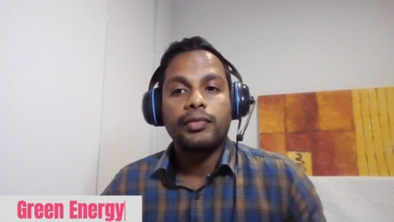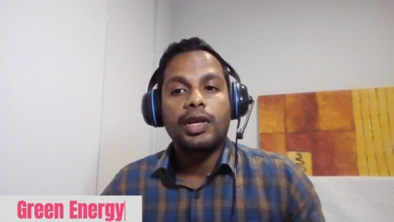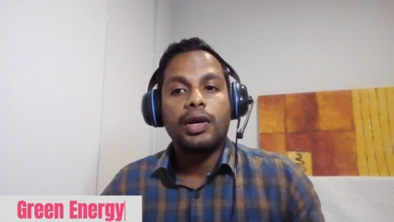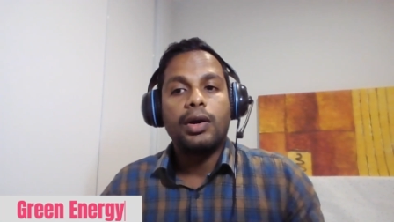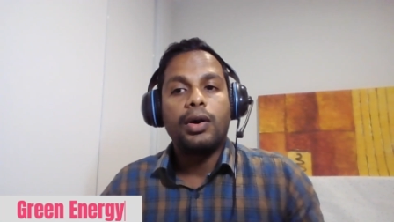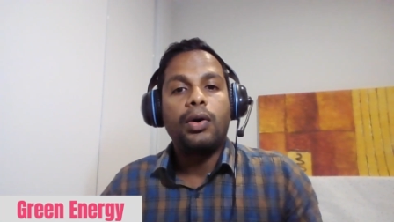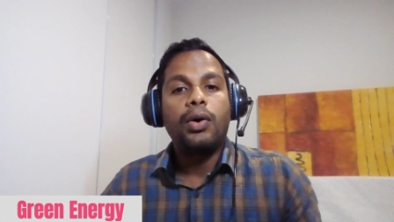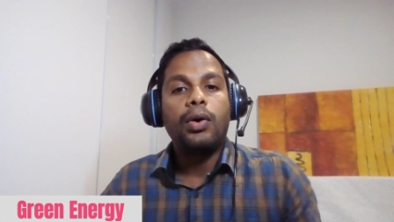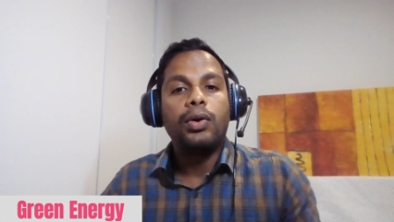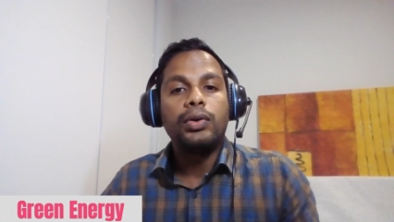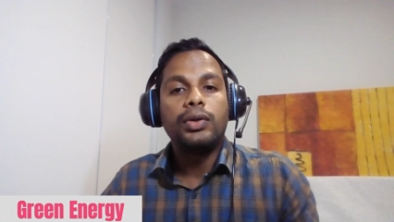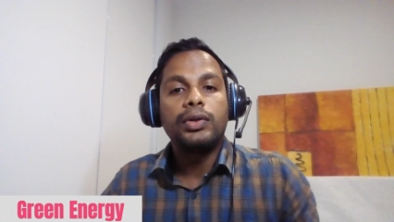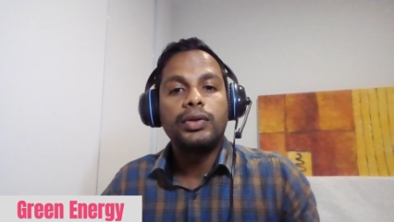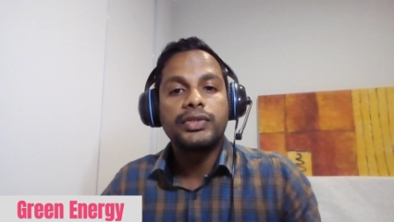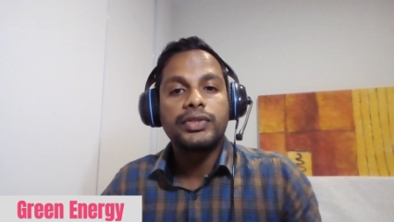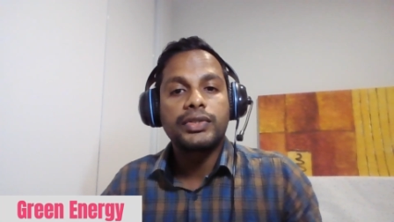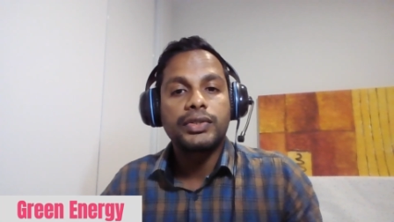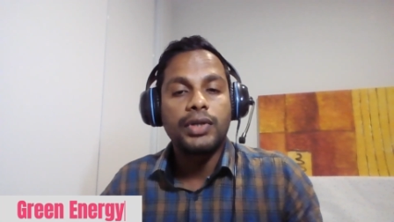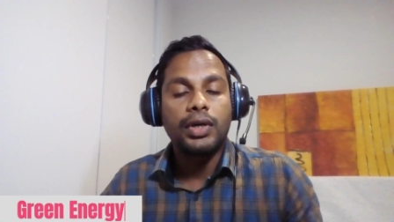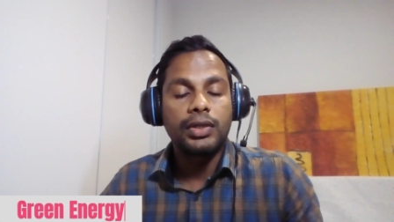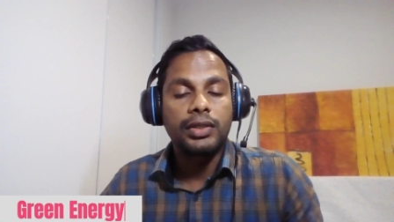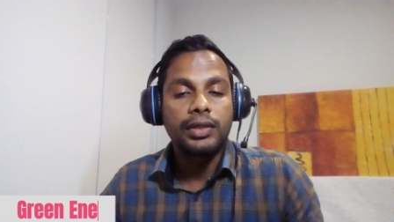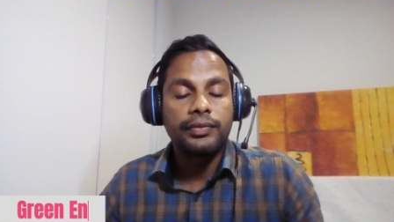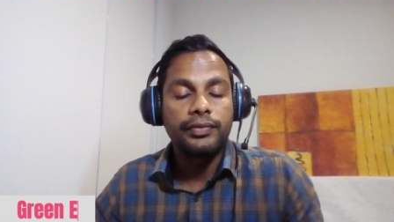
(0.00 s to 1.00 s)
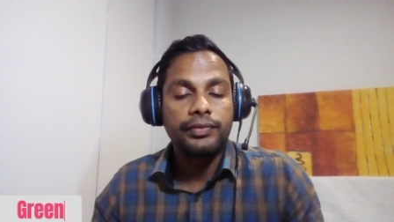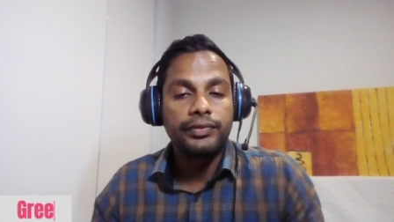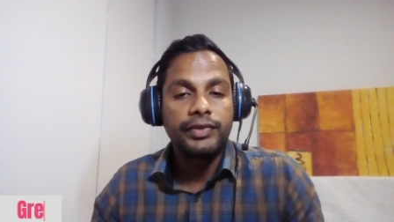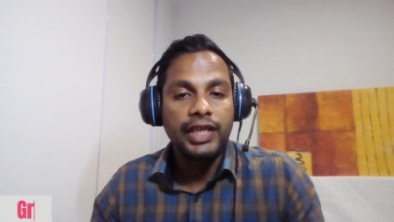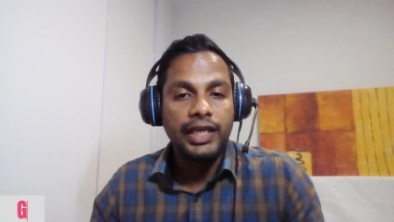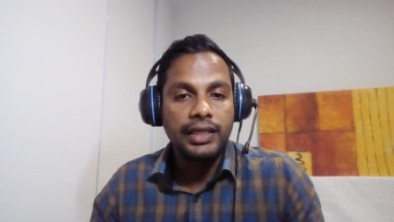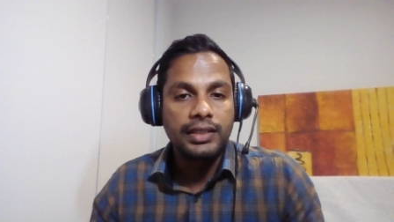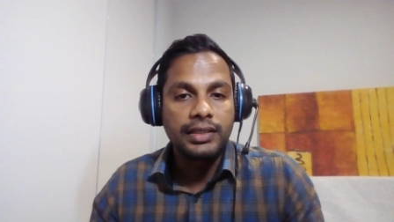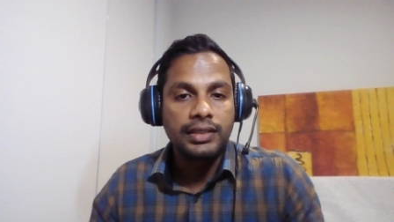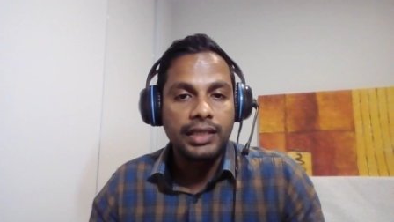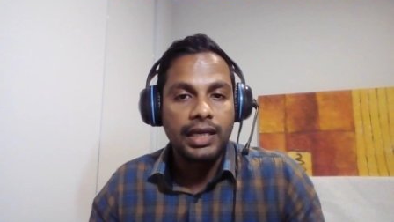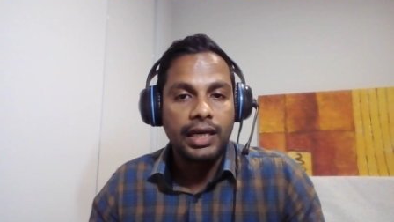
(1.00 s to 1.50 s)
all sort of
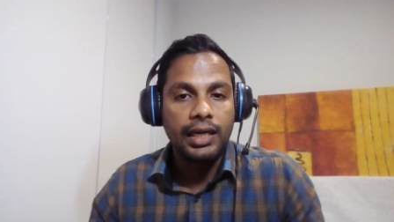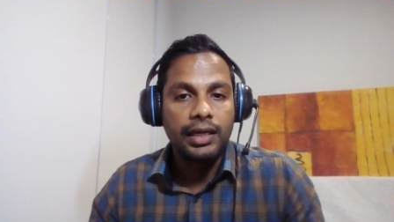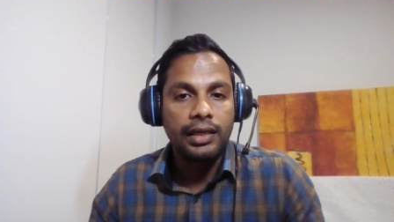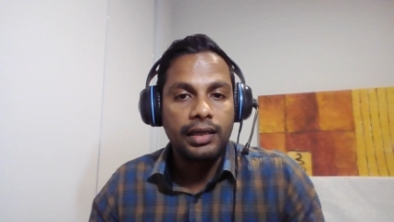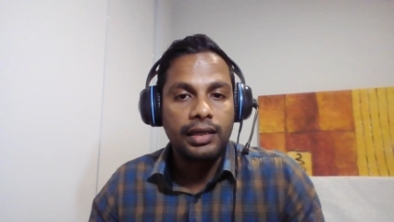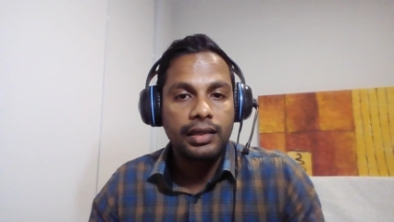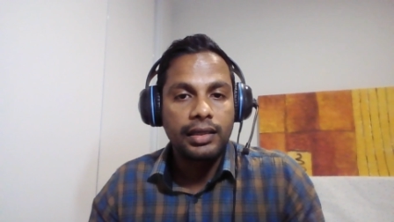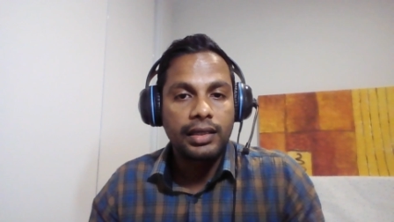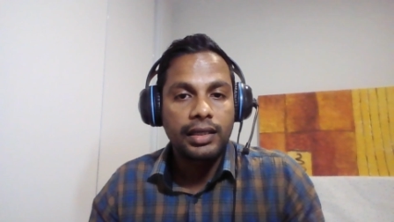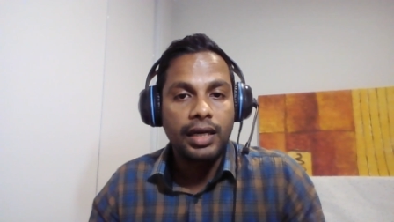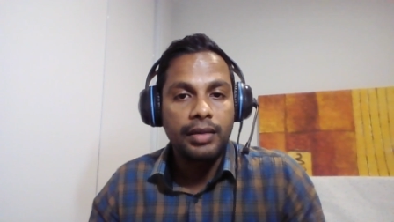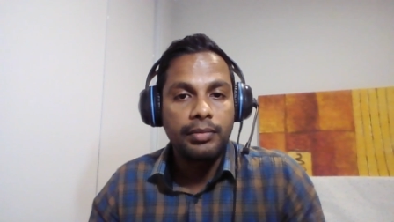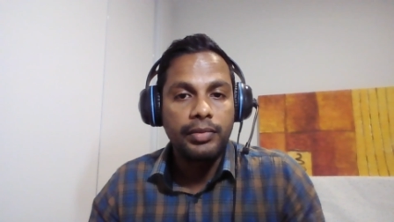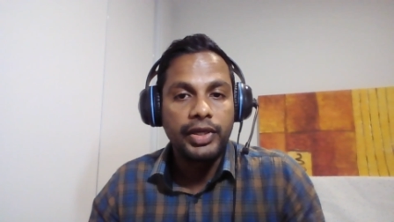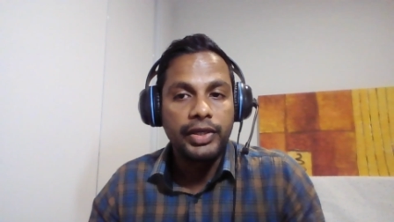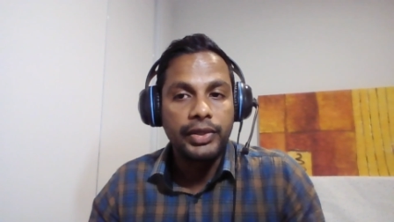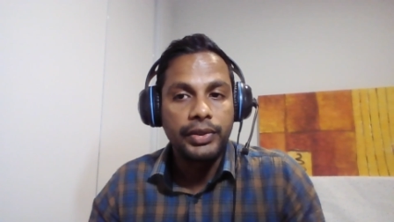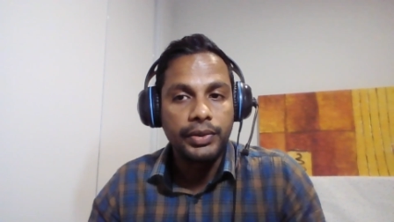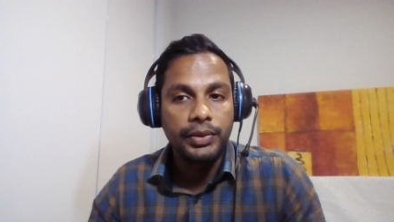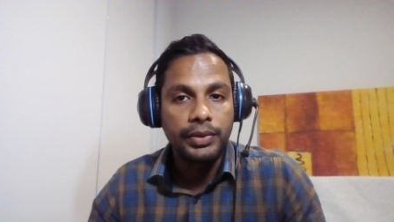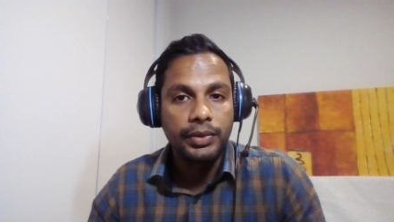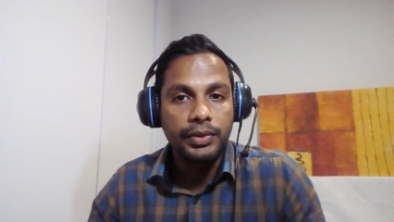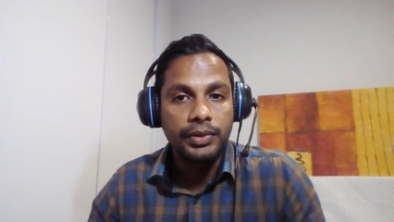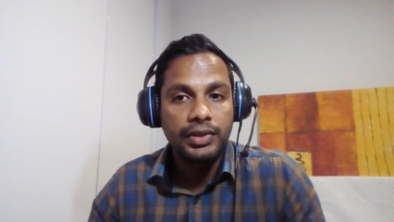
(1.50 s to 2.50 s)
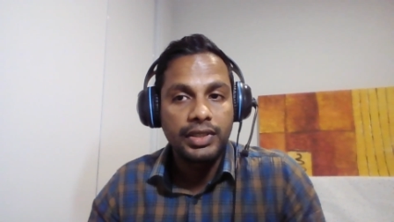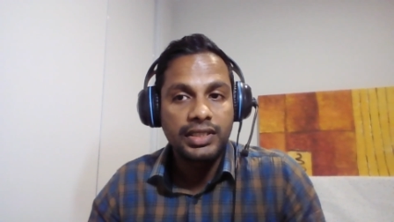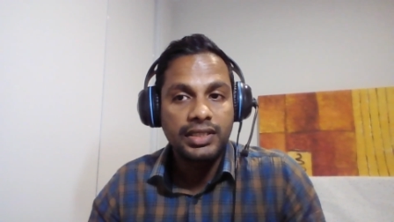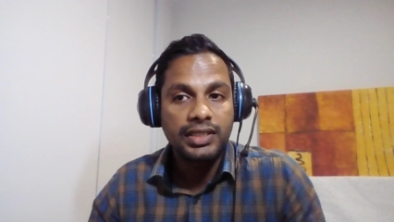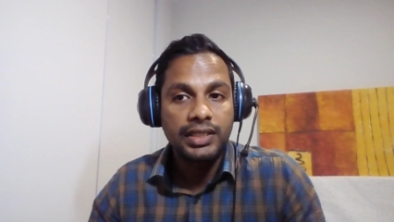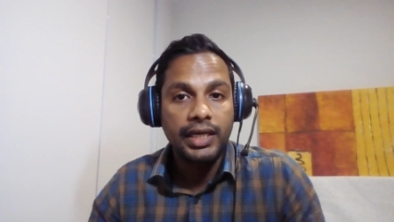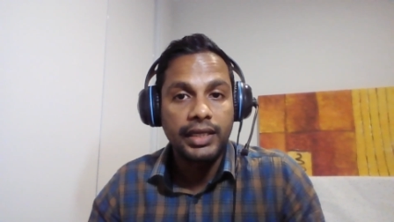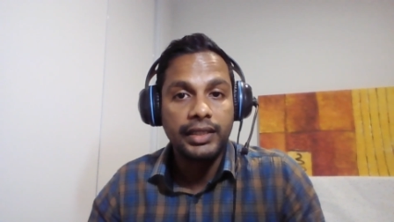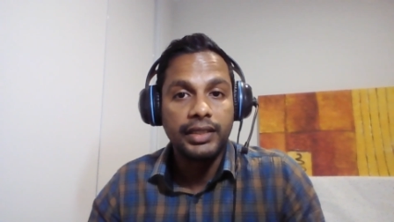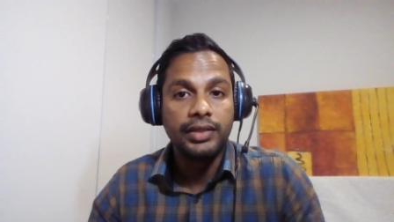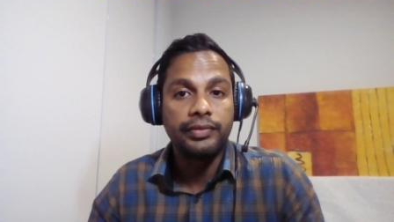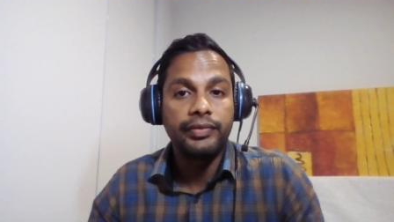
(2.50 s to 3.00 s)
things are come into the
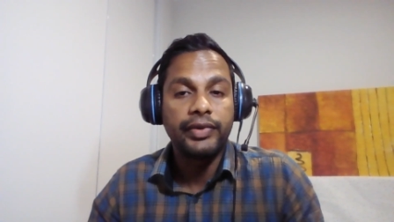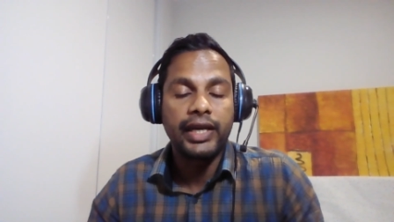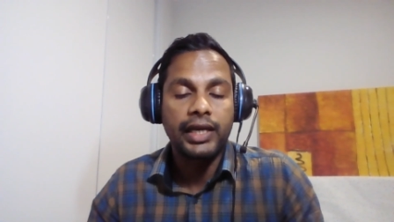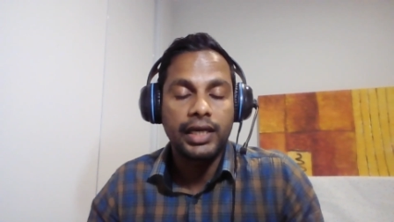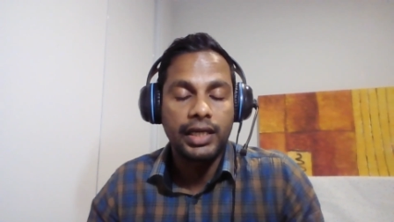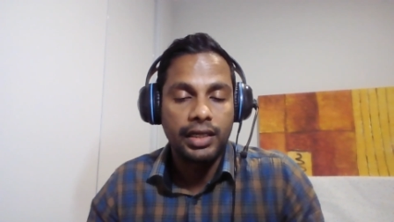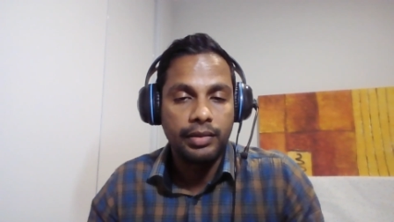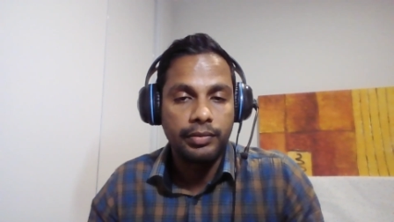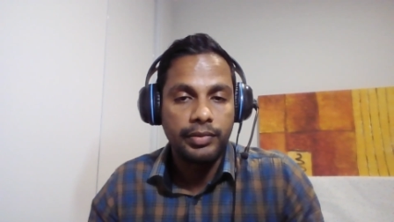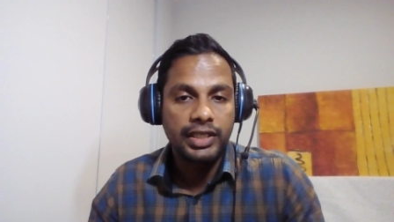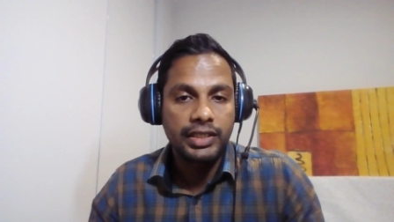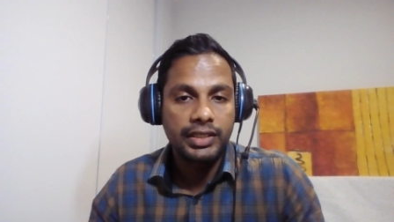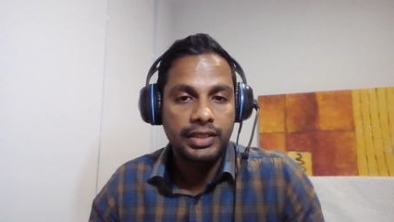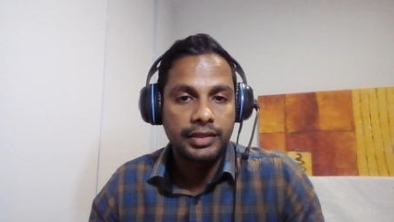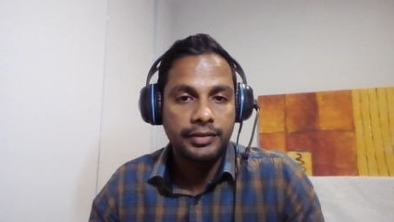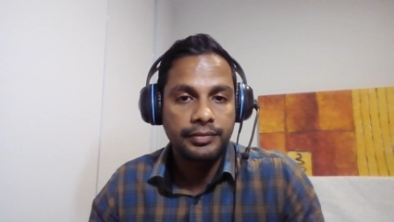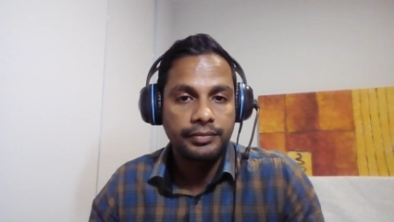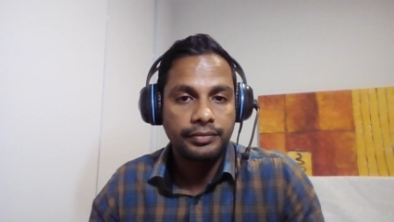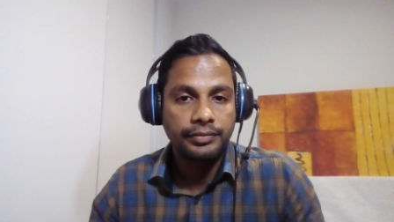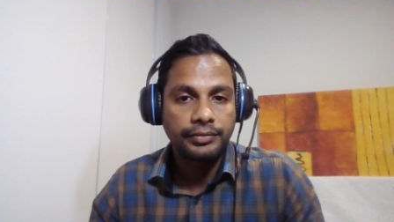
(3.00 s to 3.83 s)
study of economics.